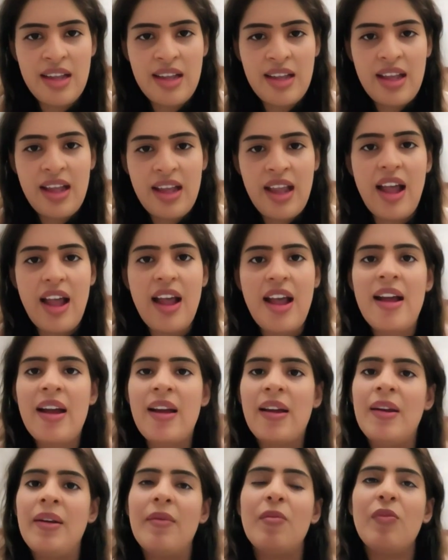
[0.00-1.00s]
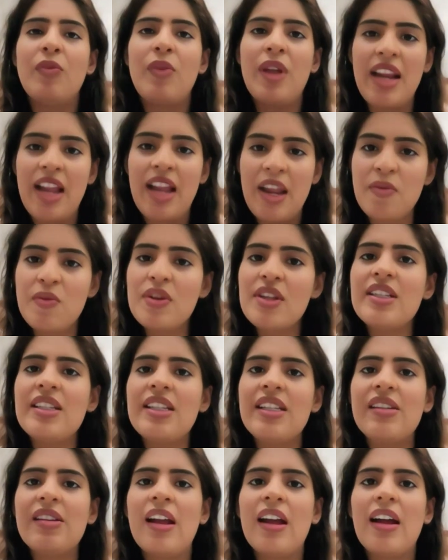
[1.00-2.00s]
When I
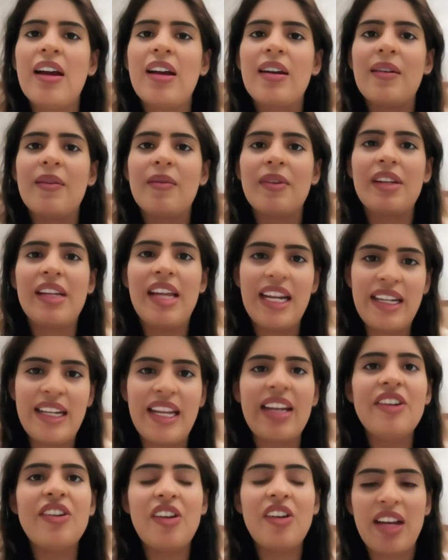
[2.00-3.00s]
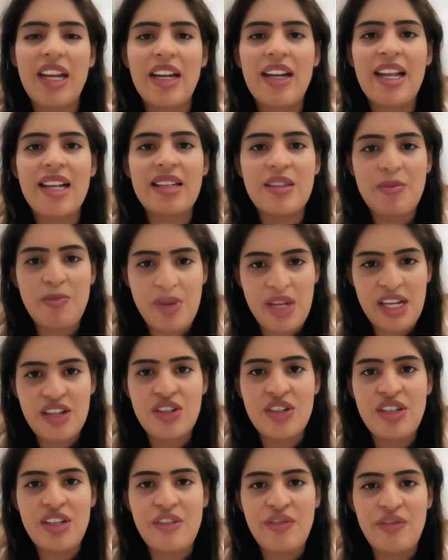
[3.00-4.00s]
was getting trained as a
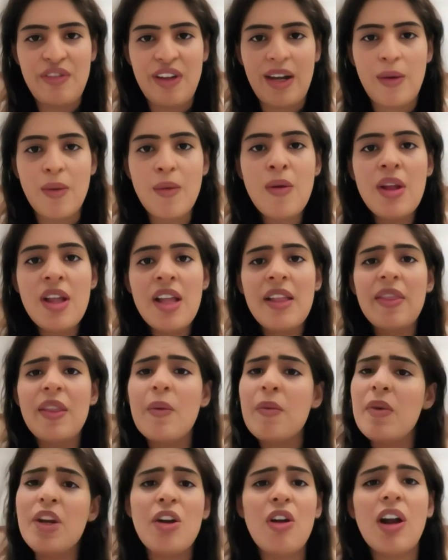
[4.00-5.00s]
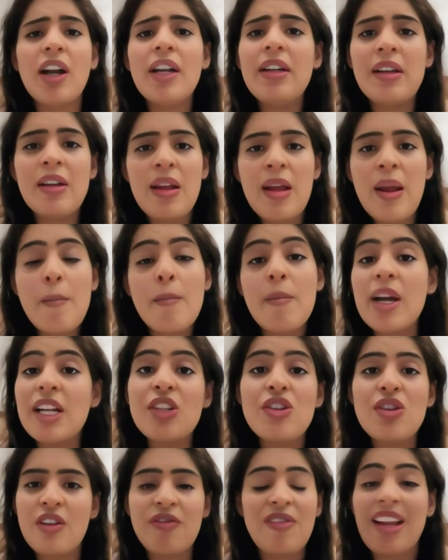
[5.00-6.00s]
PhD fellow, there were not
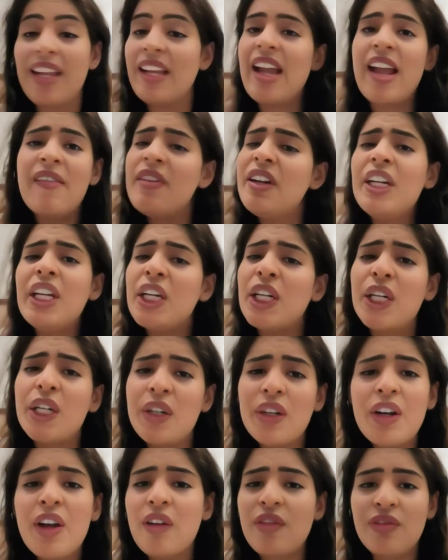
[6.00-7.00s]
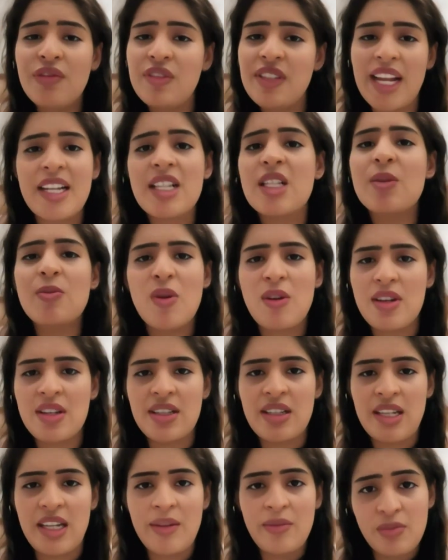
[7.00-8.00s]
much of, like, I haven't heard of science
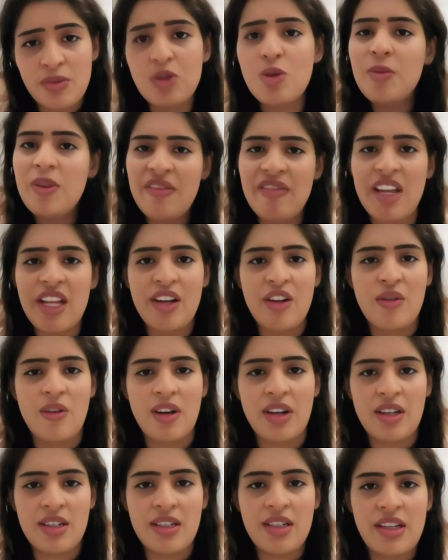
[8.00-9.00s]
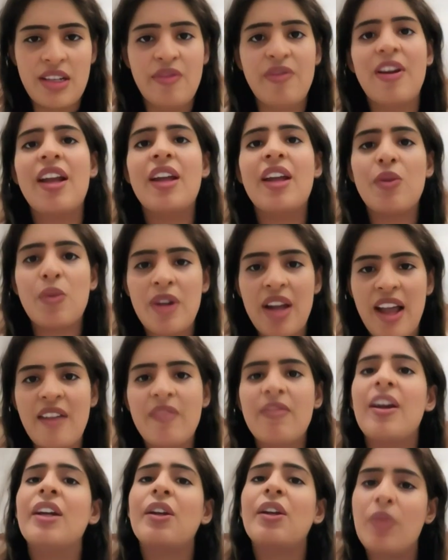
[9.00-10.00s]
policy, to be very honest. If I could
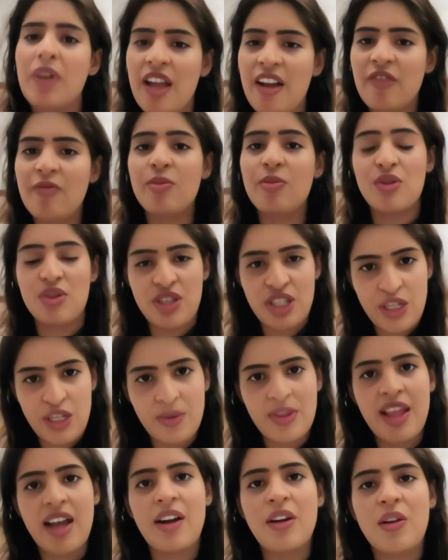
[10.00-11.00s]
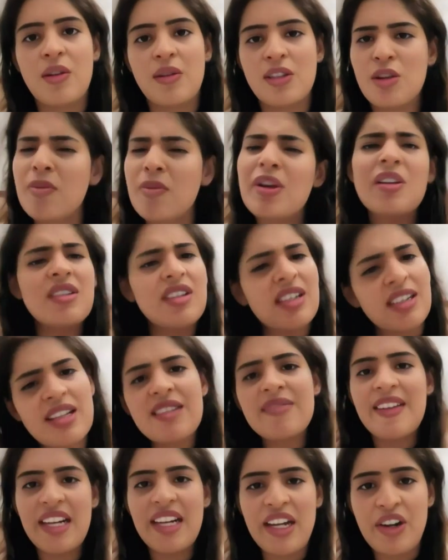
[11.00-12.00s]
have, I could have pursued that also, because it
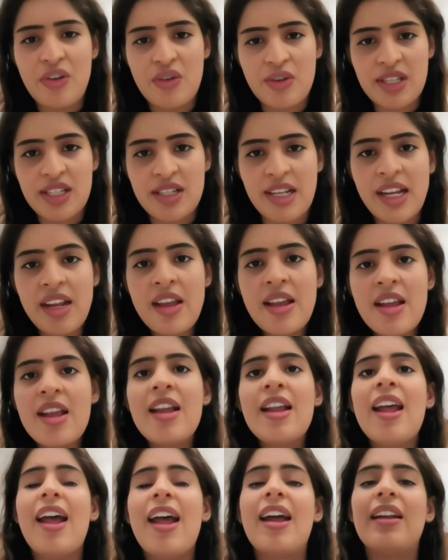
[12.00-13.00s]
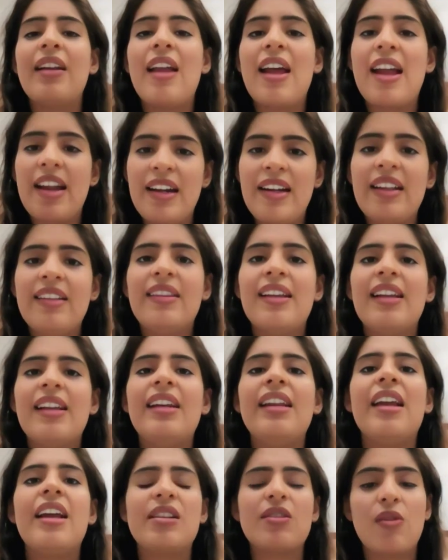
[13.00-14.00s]
is very interesting. And IIT
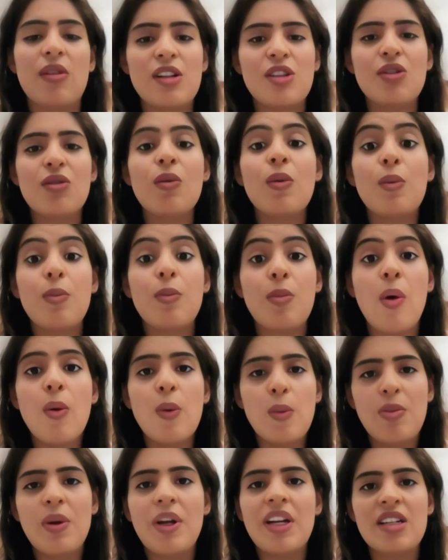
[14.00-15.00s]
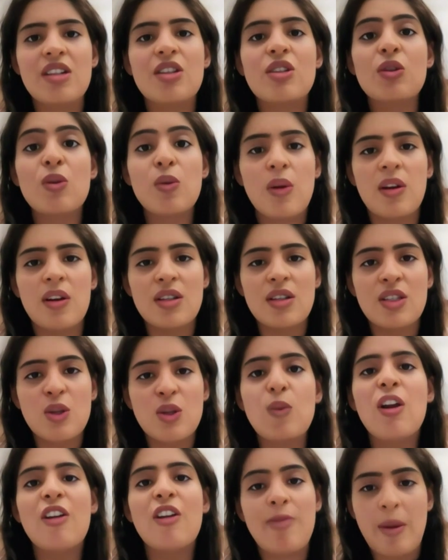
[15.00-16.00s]
Delhi has also opened its
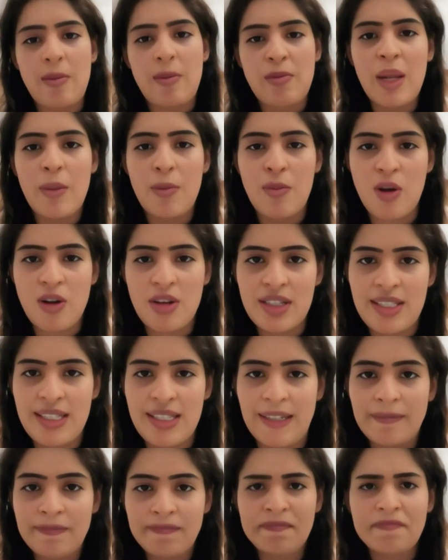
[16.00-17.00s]
School of Public Policy.